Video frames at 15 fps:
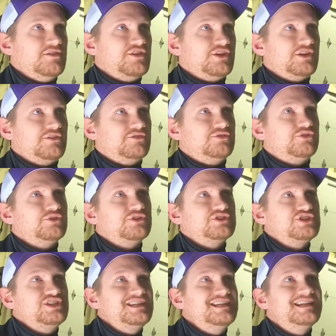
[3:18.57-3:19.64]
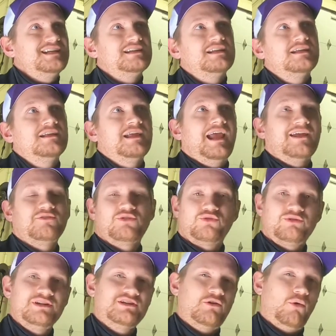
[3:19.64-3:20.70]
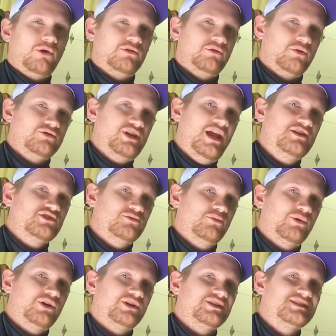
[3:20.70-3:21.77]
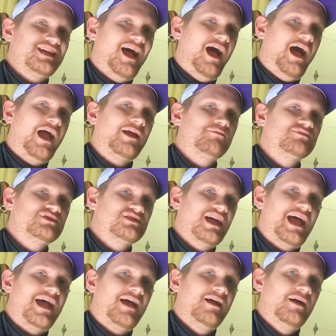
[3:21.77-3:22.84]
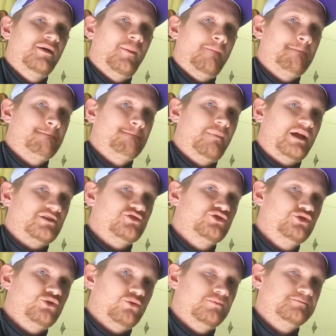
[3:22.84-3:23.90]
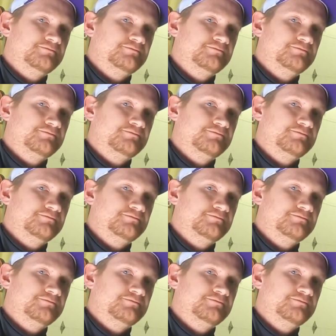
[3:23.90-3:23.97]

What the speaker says: the 13 and 3/4 rotation, we're going to times that by 2.